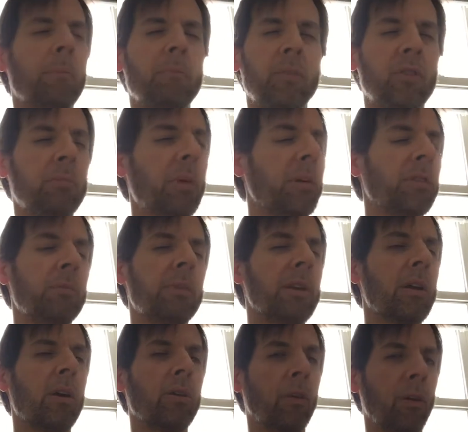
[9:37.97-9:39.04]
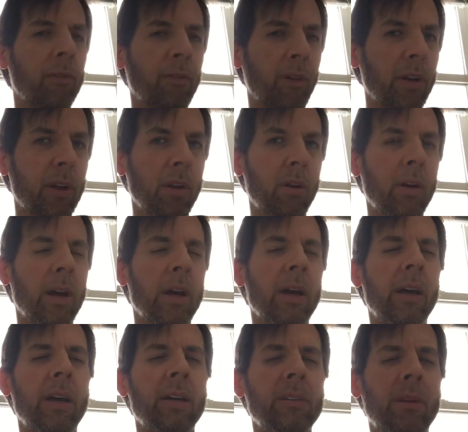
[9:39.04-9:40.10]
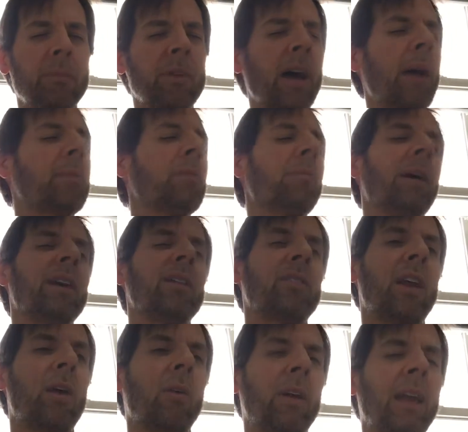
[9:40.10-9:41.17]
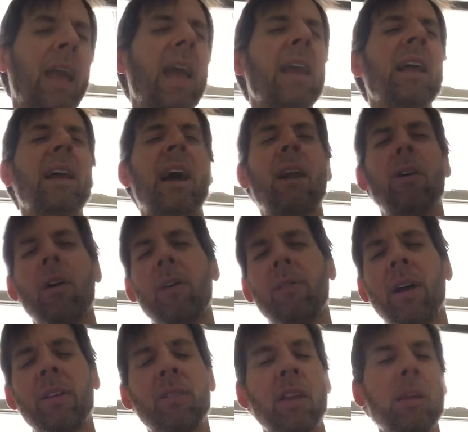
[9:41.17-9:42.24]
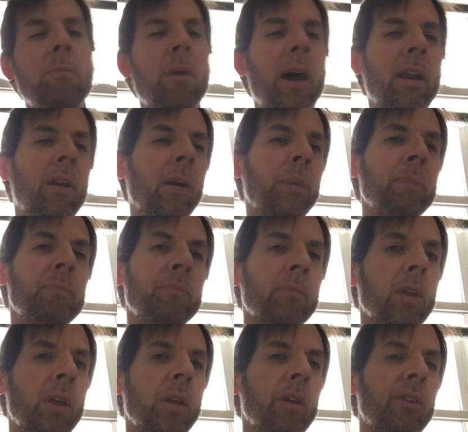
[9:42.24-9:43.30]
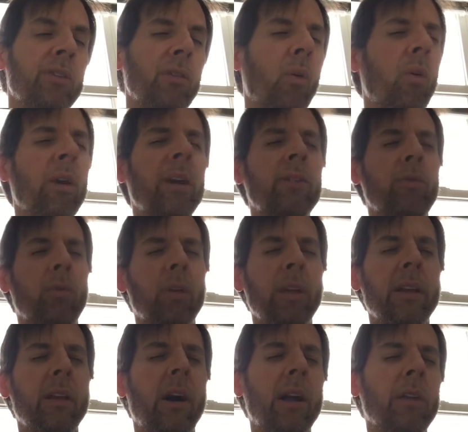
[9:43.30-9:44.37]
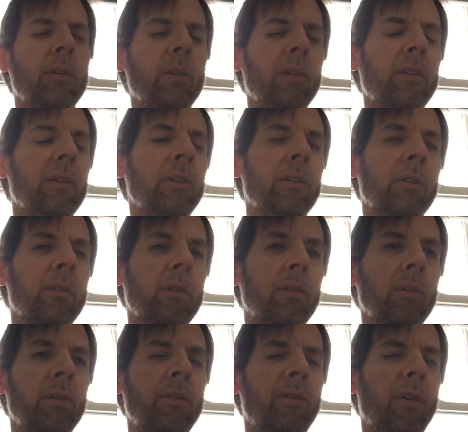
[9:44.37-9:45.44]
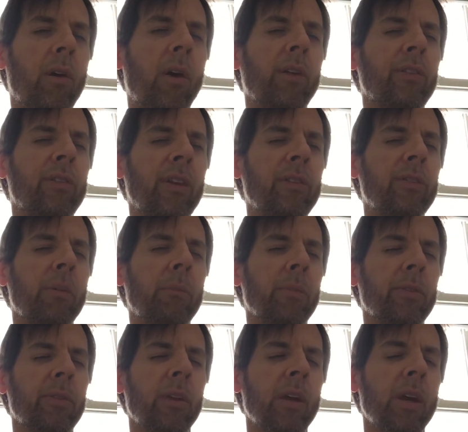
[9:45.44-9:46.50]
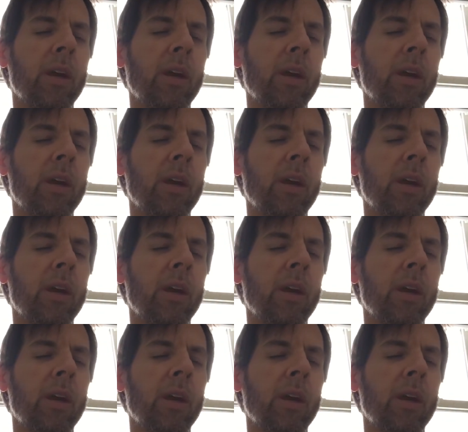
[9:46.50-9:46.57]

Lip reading: It's supposed to be no good for you. Sometimes it might say organic. I don't know if that's any better. Soy is really not good for our systems.